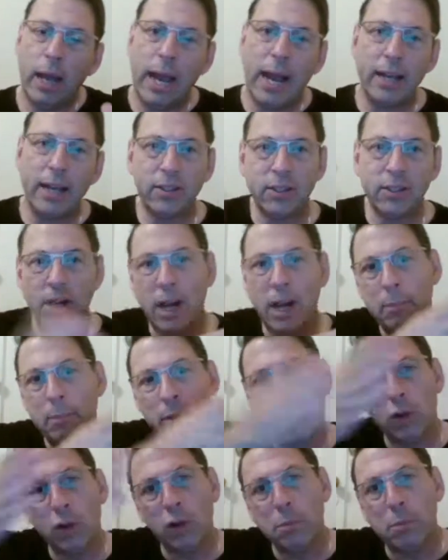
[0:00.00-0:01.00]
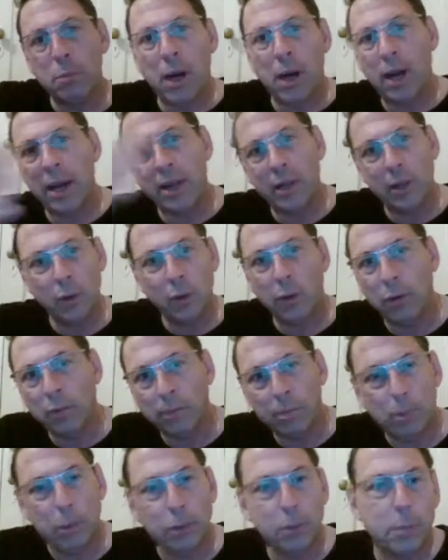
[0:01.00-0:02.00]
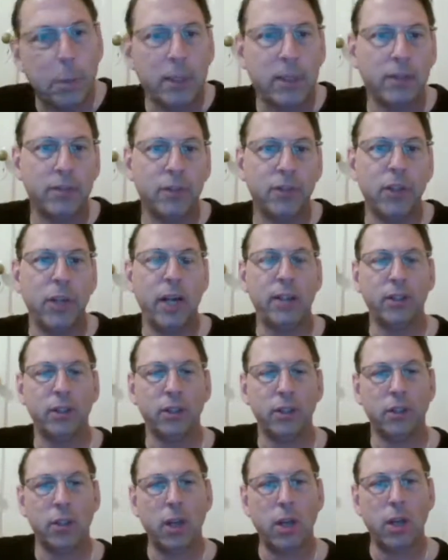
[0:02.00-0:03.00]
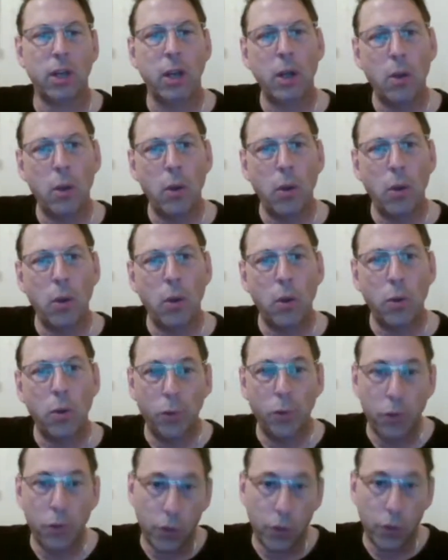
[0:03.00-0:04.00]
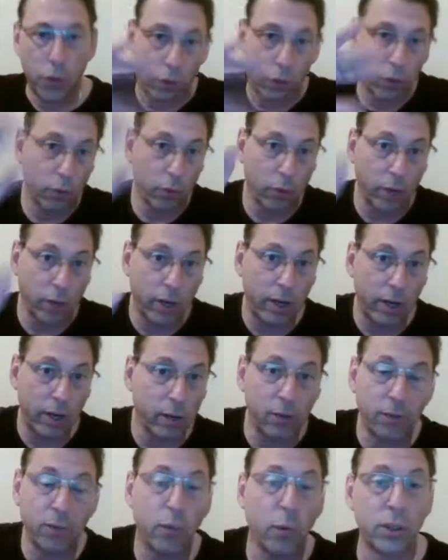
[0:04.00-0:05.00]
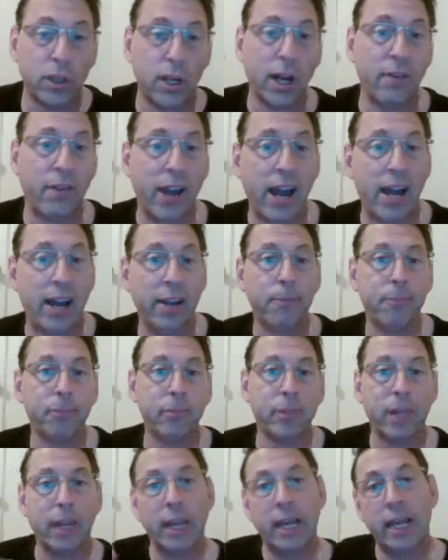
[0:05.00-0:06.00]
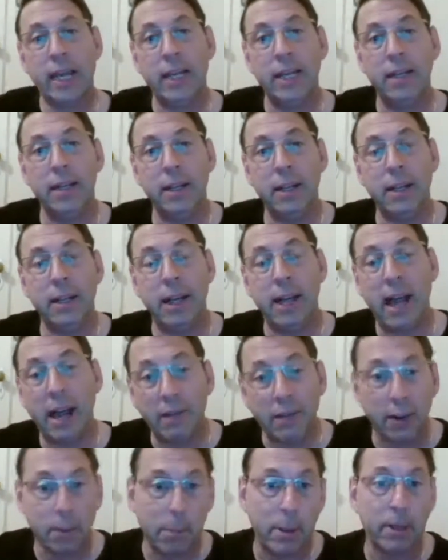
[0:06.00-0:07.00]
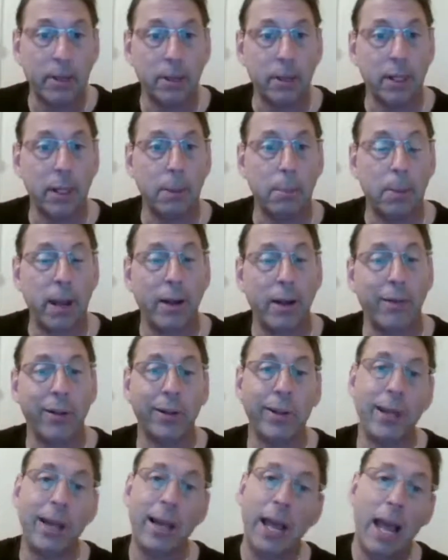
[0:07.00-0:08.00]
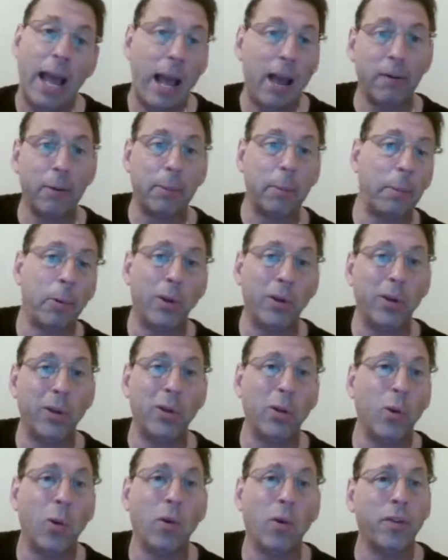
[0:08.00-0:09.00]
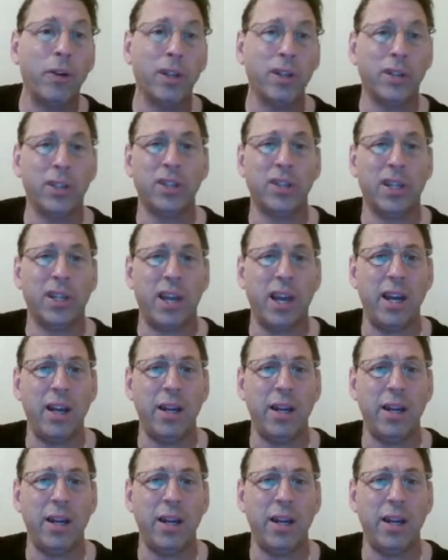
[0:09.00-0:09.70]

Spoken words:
As time goes by, your perspective changes. The great good fortune I've had in having a mentally ill parent, having been put in an orphanage as a kid,